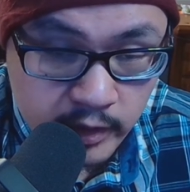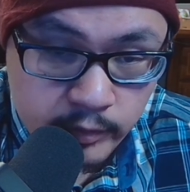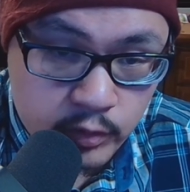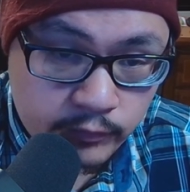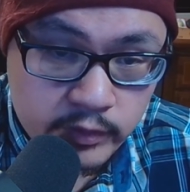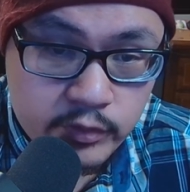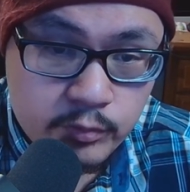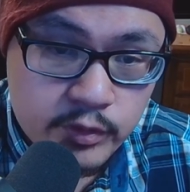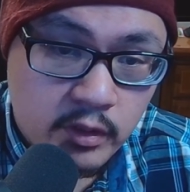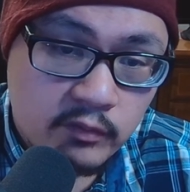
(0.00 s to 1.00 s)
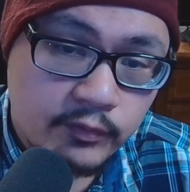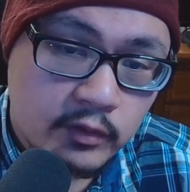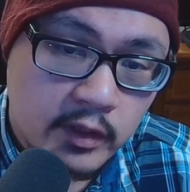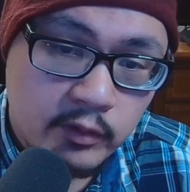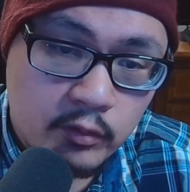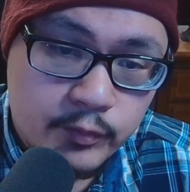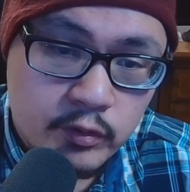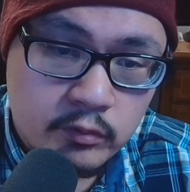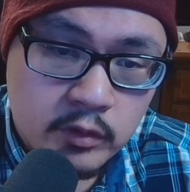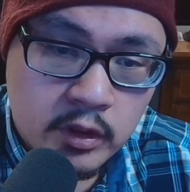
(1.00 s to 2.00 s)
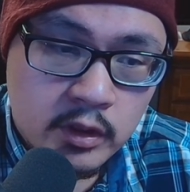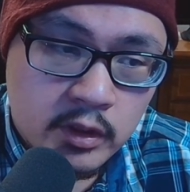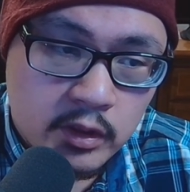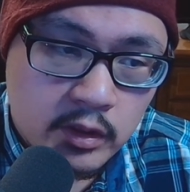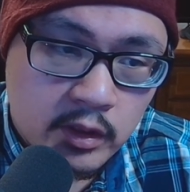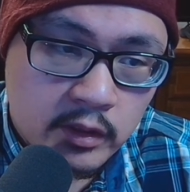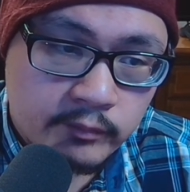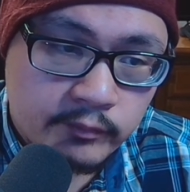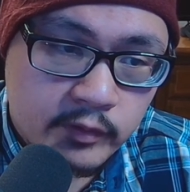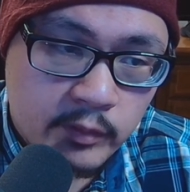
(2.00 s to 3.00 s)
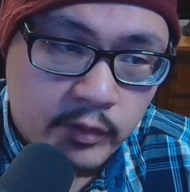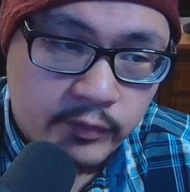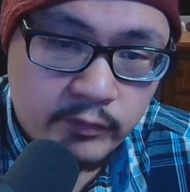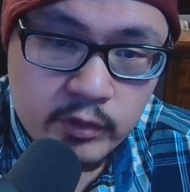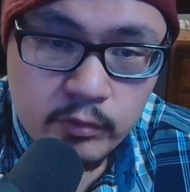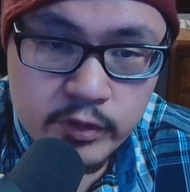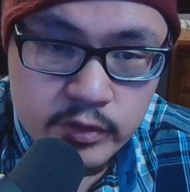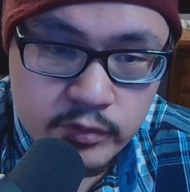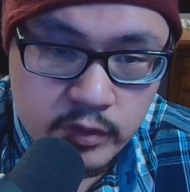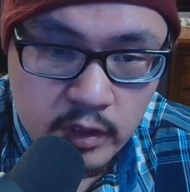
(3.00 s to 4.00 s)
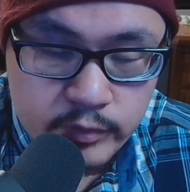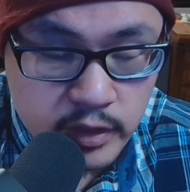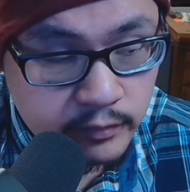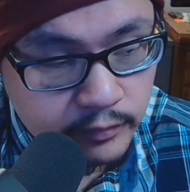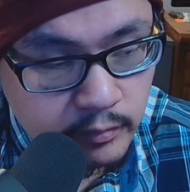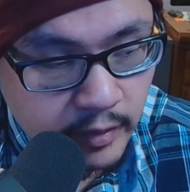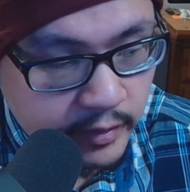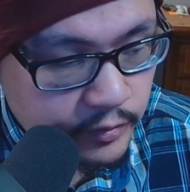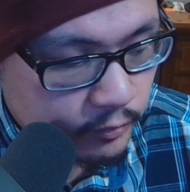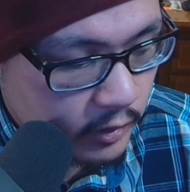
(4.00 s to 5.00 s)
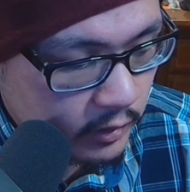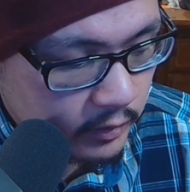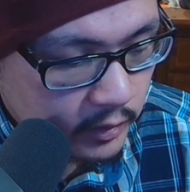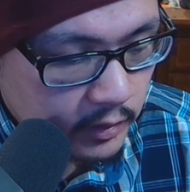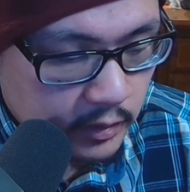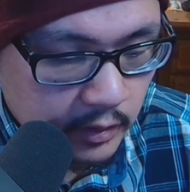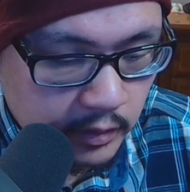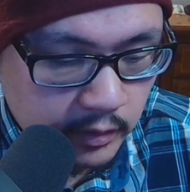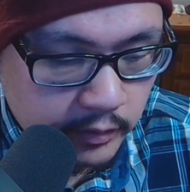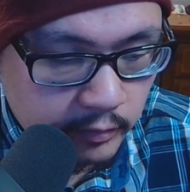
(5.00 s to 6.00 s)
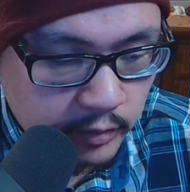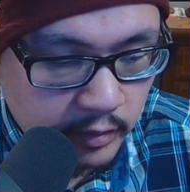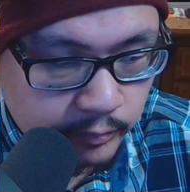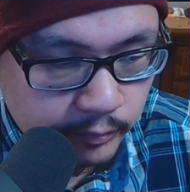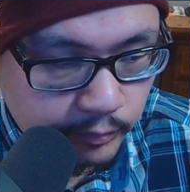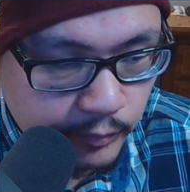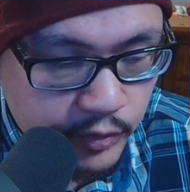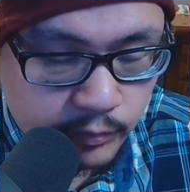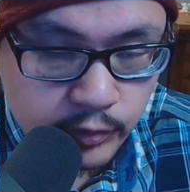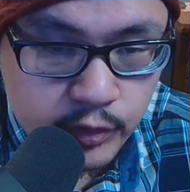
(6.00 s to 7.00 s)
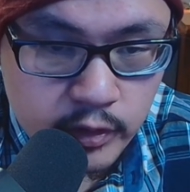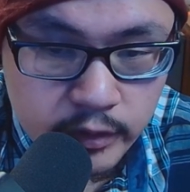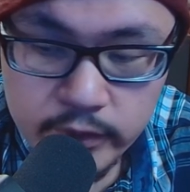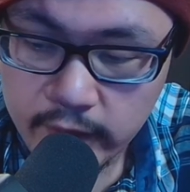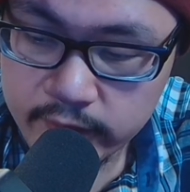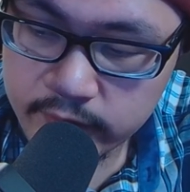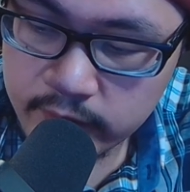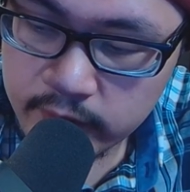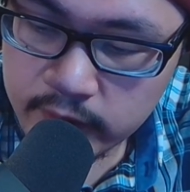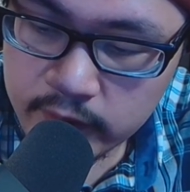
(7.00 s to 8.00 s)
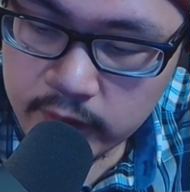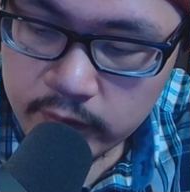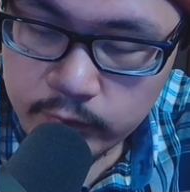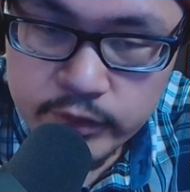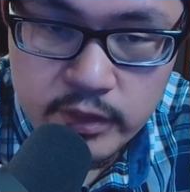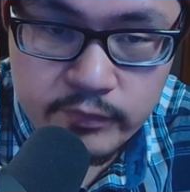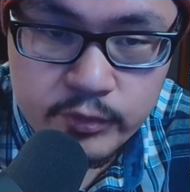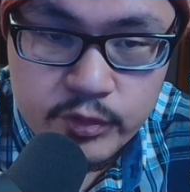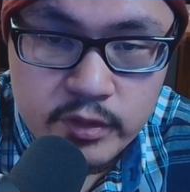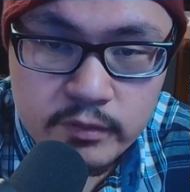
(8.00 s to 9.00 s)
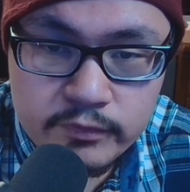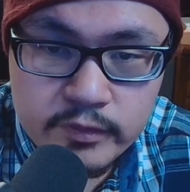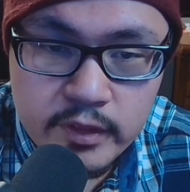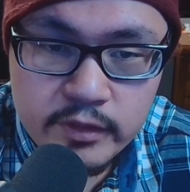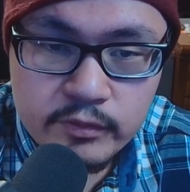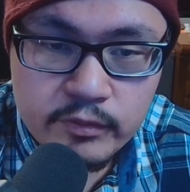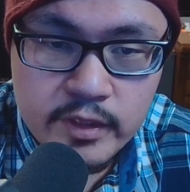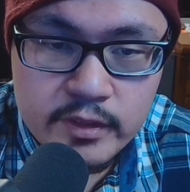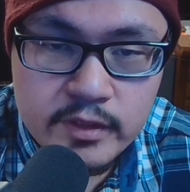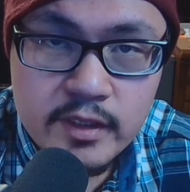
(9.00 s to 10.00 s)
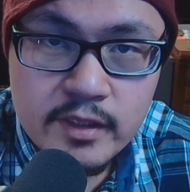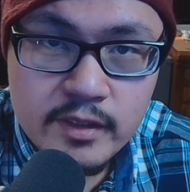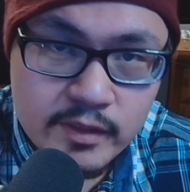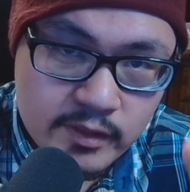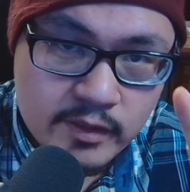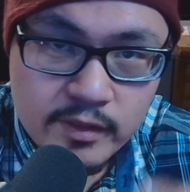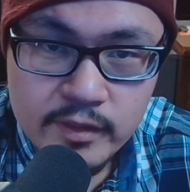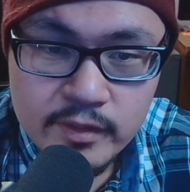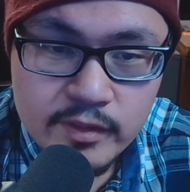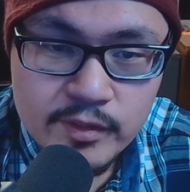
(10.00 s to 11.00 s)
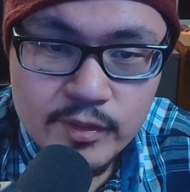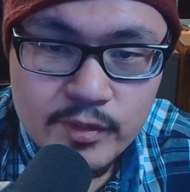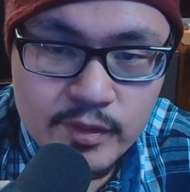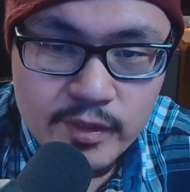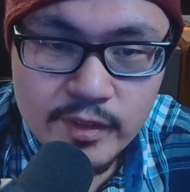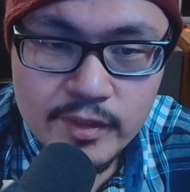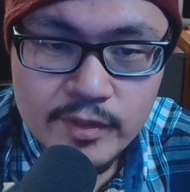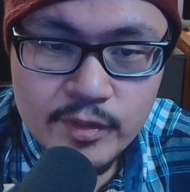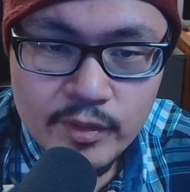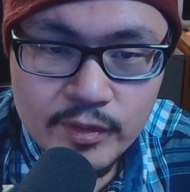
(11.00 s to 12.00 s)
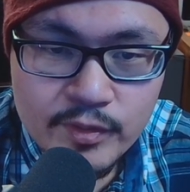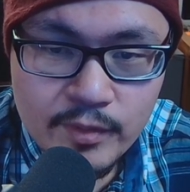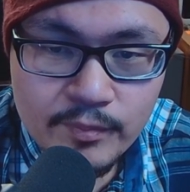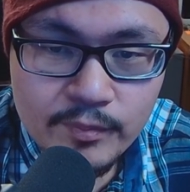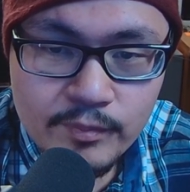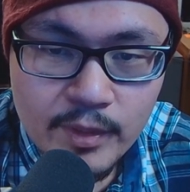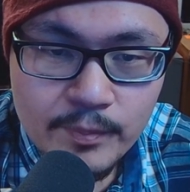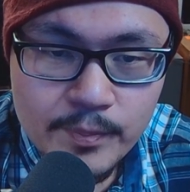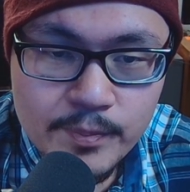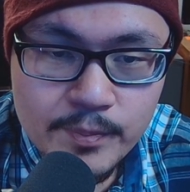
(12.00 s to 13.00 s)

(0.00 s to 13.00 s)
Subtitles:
But anyways, hopefully this was helpful. I hope so. Let me know if you have any questions, comments, any feedback as well. I much appreciate that. Otherwise, have yourself a great day, and see you next time. Bye.